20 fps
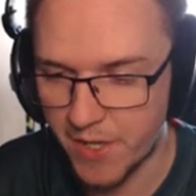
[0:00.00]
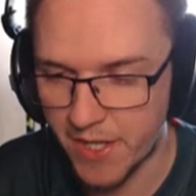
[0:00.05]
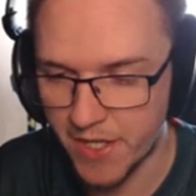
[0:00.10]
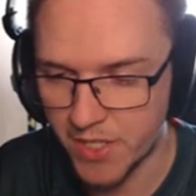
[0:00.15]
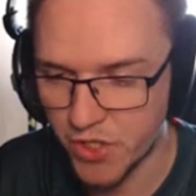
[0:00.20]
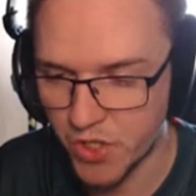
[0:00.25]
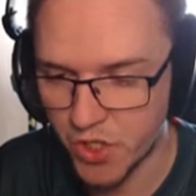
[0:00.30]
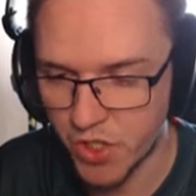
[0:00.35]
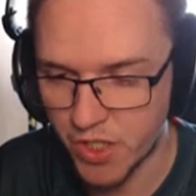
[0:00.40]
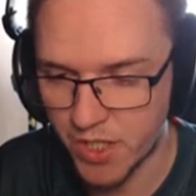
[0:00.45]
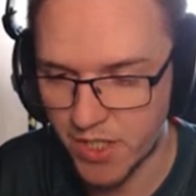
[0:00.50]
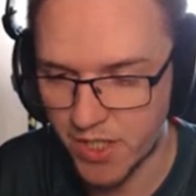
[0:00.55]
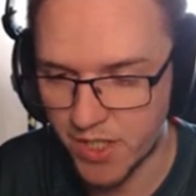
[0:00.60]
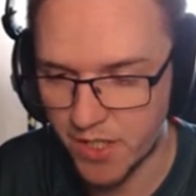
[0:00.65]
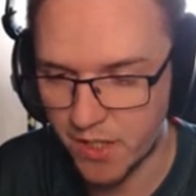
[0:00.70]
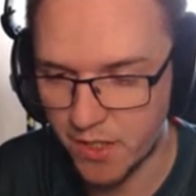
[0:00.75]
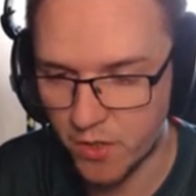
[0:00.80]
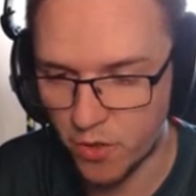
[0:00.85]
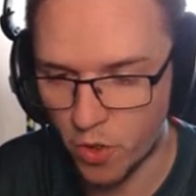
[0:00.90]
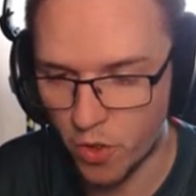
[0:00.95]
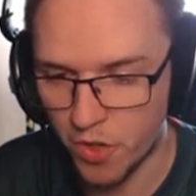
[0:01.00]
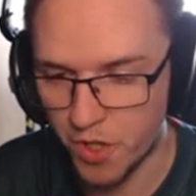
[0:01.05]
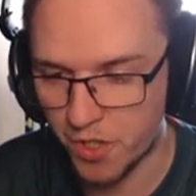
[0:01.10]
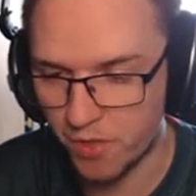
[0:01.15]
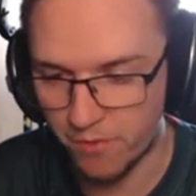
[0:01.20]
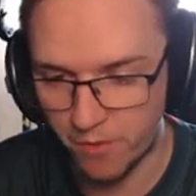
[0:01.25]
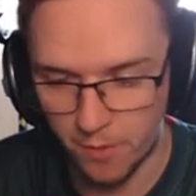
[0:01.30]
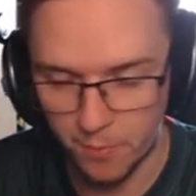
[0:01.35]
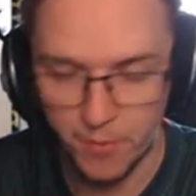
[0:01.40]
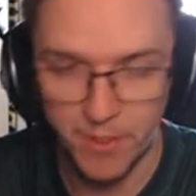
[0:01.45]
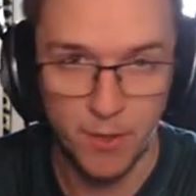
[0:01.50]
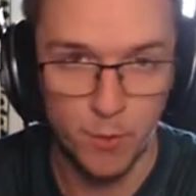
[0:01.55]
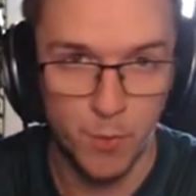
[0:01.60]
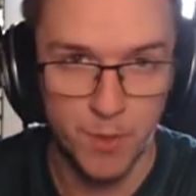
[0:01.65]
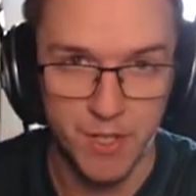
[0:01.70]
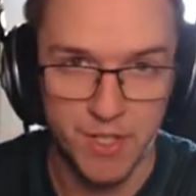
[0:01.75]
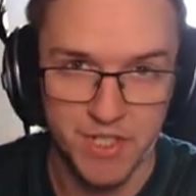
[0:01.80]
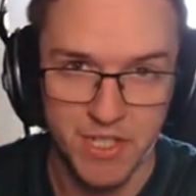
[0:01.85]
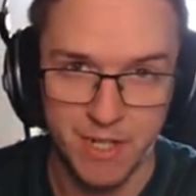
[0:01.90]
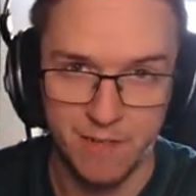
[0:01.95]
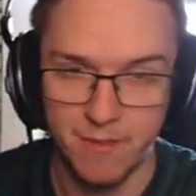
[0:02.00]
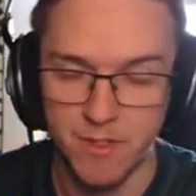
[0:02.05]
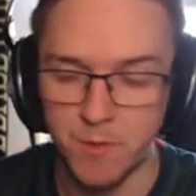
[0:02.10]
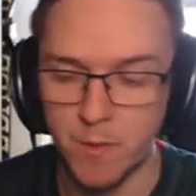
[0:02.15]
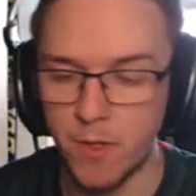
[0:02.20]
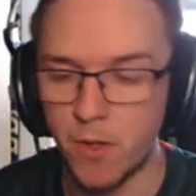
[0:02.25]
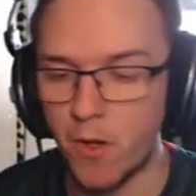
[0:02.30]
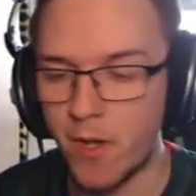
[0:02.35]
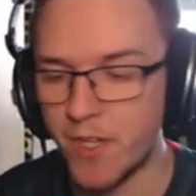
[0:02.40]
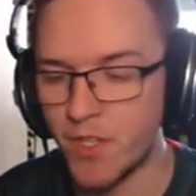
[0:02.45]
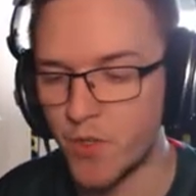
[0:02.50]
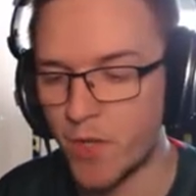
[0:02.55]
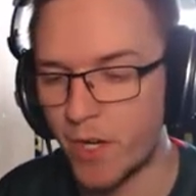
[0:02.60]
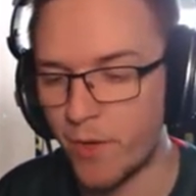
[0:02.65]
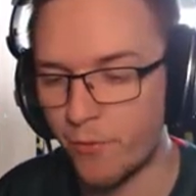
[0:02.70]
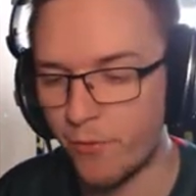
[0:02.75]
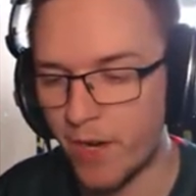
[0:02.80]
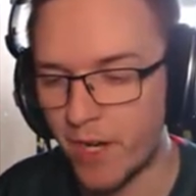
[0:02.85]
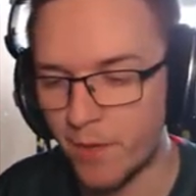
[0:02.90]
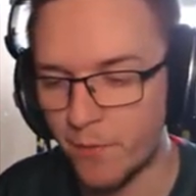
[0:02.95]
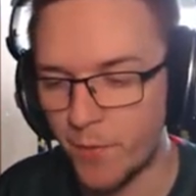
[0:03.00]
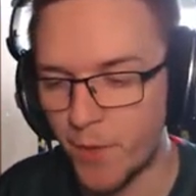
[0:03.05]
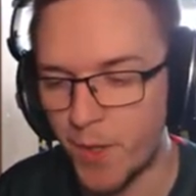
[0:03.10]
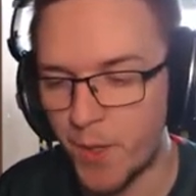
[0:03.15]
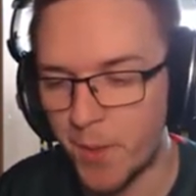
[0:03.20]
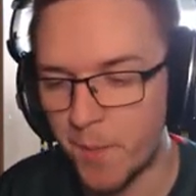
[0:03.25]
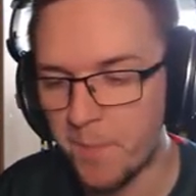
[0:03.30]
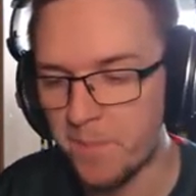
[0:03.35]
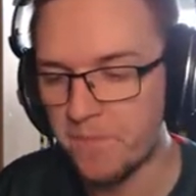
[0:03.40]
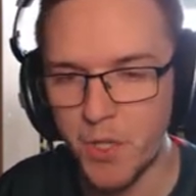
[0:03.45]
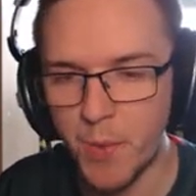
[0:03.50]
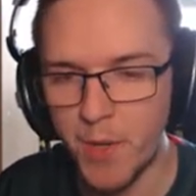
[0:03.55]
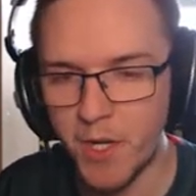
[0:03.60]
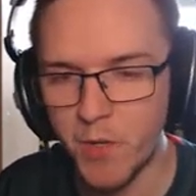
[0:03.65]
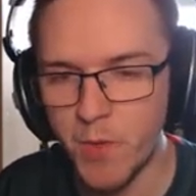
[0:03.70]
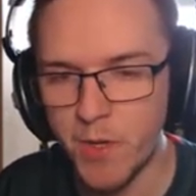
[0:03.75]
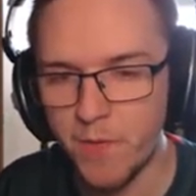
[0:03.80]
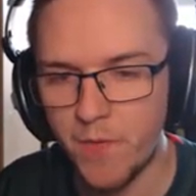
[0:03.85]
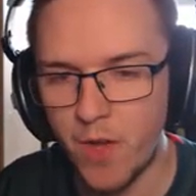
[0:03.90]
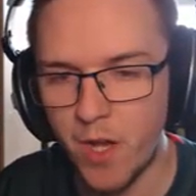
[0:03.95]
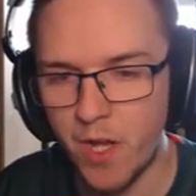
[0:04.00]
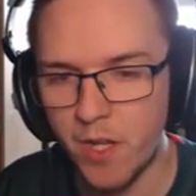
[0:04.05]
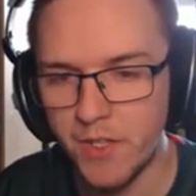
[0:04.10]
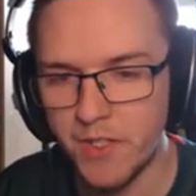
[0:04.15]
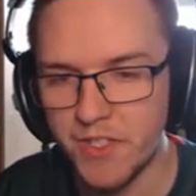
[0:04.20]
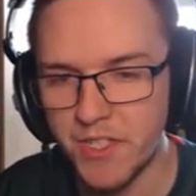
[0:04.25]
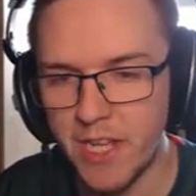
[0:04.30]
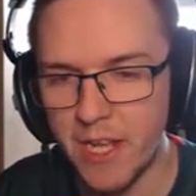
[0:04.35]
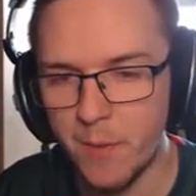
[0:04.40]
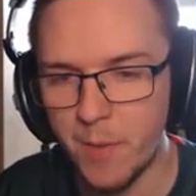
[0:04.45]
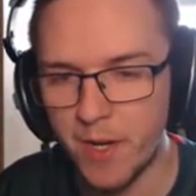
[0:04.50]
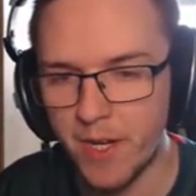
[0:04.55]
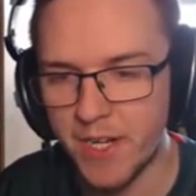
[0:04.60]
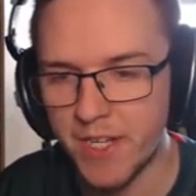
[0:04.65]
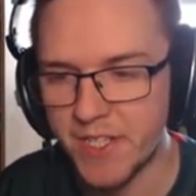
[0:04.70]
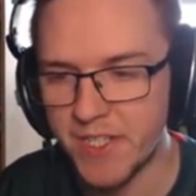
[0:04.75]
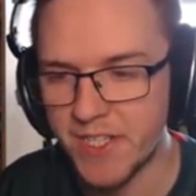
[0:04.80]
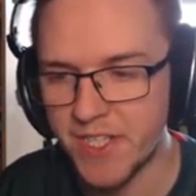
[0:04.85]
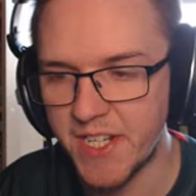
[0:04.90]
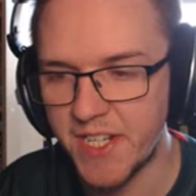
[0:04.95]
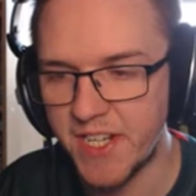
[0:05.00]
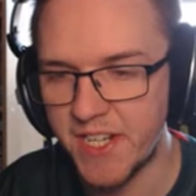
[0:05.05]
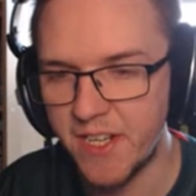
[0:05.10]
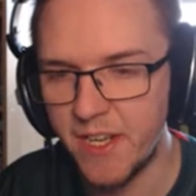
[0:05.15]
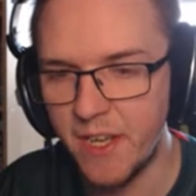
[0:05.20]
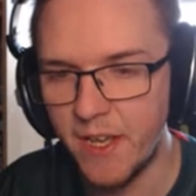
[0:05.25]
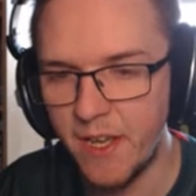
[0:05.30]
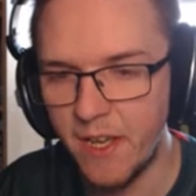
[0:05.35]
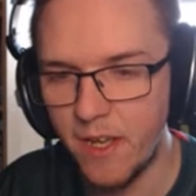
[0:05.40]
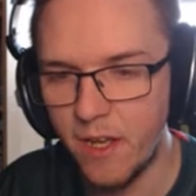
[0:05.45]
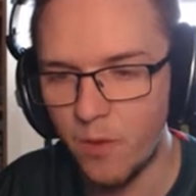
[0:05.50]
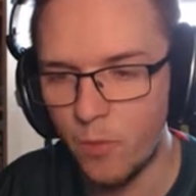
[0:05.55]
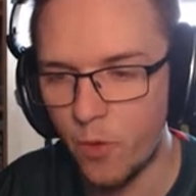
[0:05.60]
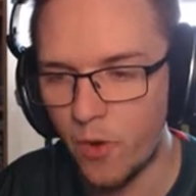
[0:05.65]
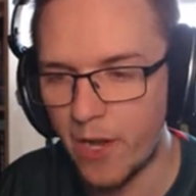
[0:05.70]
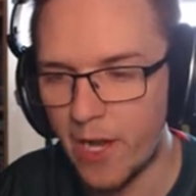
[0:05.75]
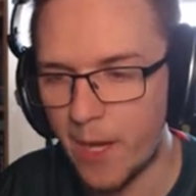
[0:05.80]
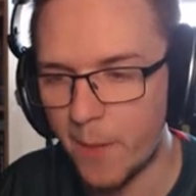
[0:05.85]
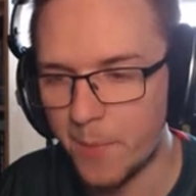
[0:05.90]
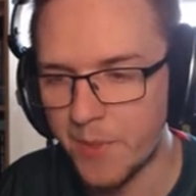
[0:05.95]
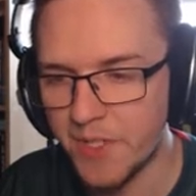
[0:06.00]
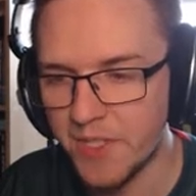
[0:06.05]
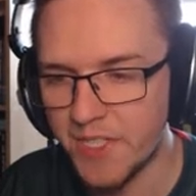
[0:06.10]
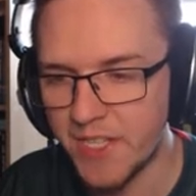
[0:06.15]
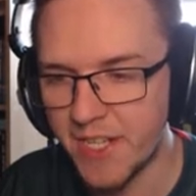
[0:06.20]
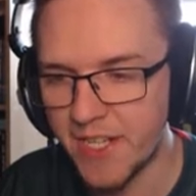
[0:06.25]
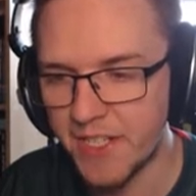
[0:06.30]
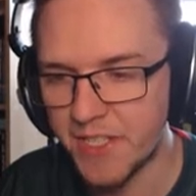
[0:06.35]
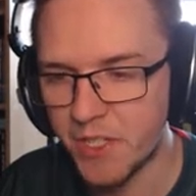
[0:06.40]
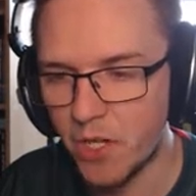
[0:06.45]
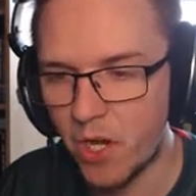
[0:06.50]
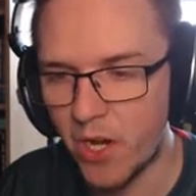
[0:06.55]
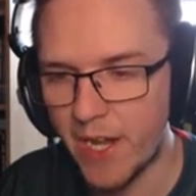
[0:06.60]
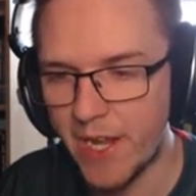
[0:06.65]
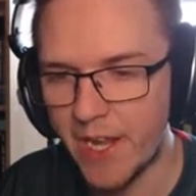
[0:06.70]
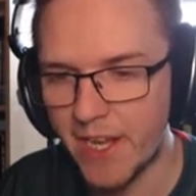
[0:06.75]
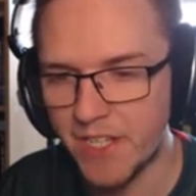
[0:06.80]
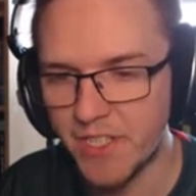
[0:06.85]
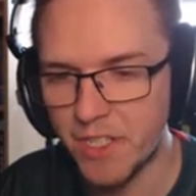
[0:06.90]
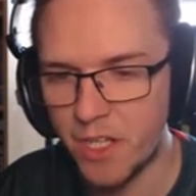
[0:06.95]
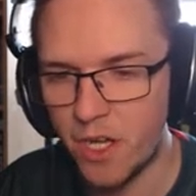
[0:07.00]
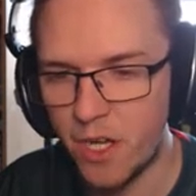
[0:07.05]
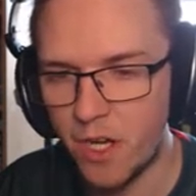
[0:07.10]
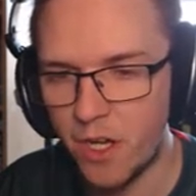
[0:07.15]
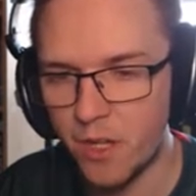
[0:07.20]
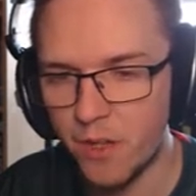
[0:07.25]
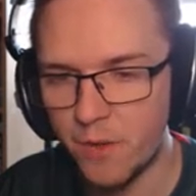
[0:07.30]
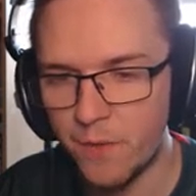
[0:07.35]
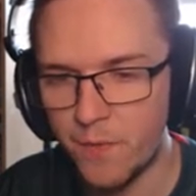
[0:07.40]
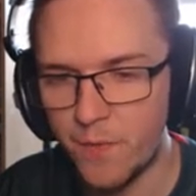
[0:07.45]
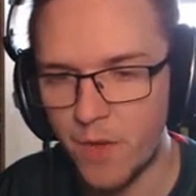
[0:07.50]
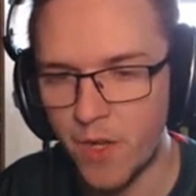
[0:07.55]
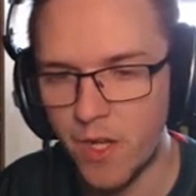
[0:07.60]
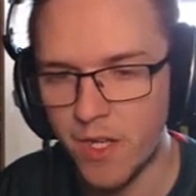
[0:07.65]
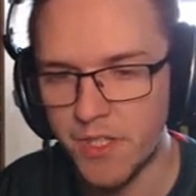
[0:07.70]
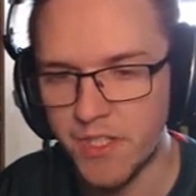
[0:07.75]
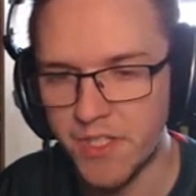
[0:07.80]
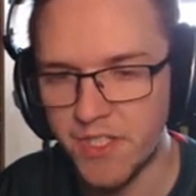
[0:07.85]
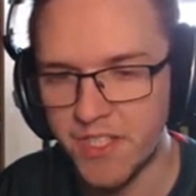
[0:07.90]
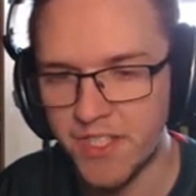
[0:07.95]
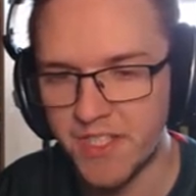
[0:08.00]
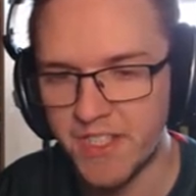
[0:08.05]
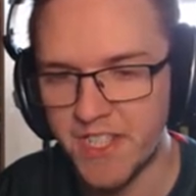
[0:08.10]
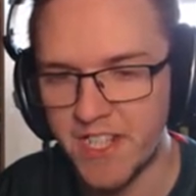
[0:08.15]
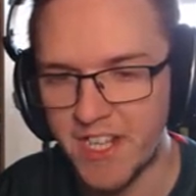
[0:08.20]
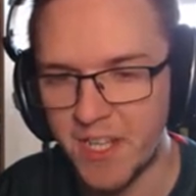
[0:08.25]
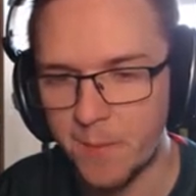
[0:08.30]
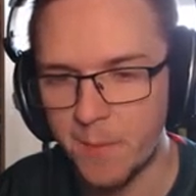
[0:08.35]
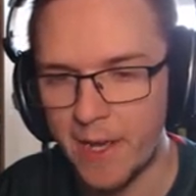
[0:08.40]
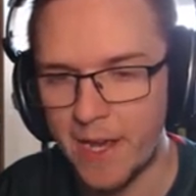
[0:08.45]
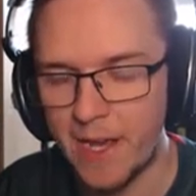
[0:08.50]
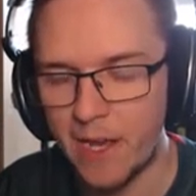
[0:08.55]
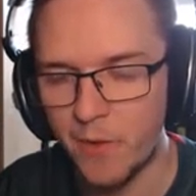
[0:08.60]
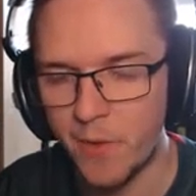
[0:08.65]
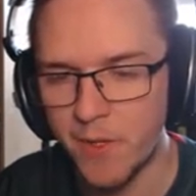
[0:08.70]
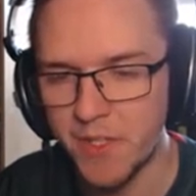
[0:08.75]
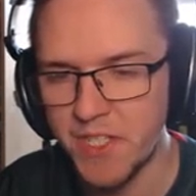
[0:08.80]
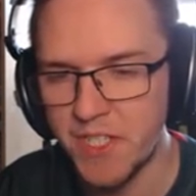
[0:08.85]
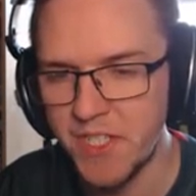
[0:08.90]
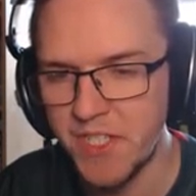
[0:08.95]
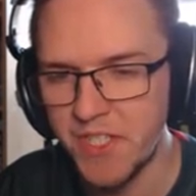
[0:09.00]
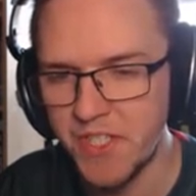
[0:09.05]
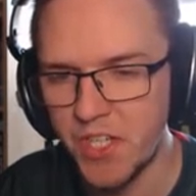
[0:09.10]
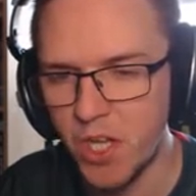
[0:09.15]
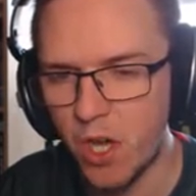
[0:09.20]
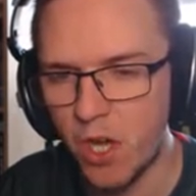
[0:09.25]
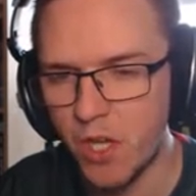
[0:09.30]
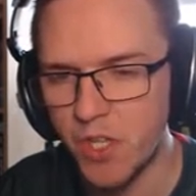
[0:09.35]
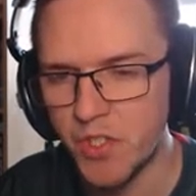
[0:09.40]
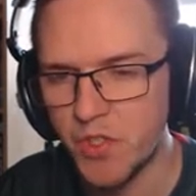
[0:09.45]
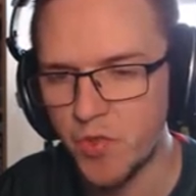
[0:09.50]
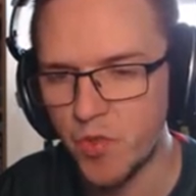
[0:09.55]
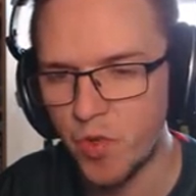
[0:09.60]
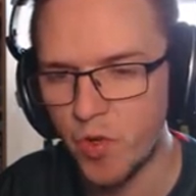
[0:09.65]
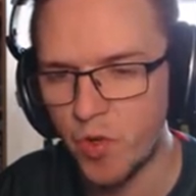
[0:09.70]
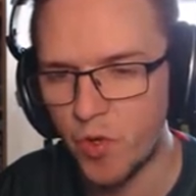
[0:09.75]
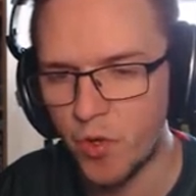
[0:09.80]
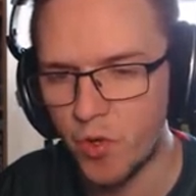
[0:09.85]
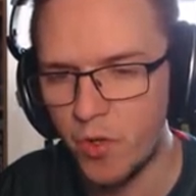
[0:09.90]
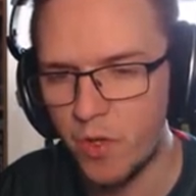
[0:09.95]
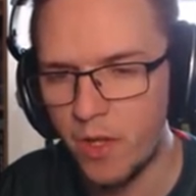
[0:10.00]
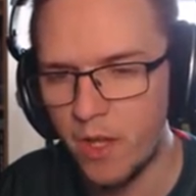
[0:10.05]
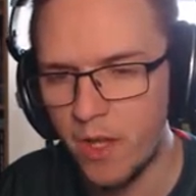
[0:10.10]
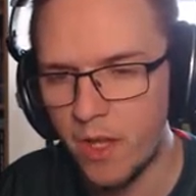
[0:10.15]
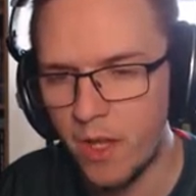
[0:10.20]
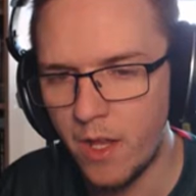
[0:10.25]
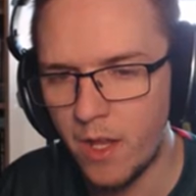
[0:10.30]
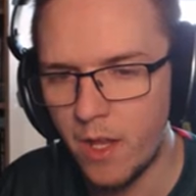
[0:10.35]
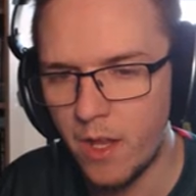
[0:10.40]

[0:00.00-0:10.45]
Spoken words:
PSG. You've got the Europa League winners there as well. Eintracht Frankfurt. So we're going to advance and we're going to see what happens here. So Ajax are the first team out. Now it says start draw.